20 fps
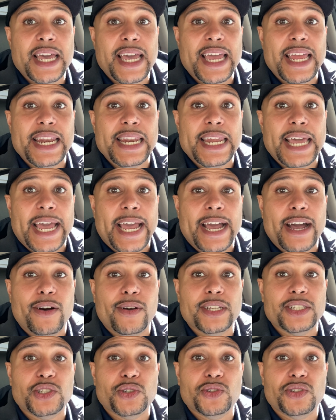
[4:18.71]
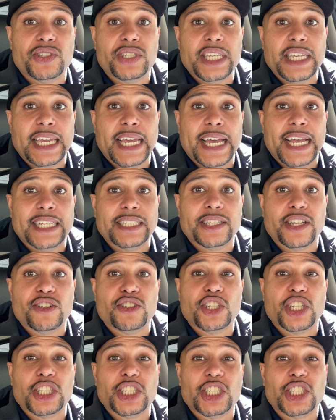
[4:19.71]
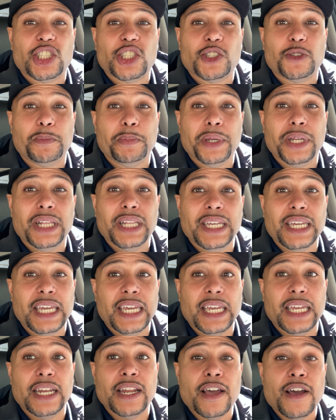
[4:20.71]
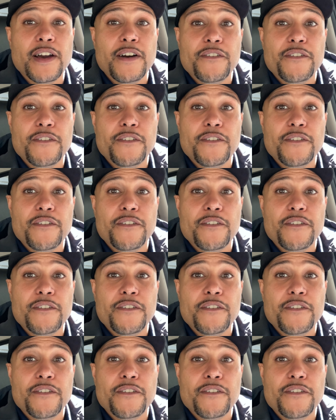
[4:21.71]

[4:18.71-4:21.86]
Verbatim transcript: And now, as you see, guys, they're just spilling in,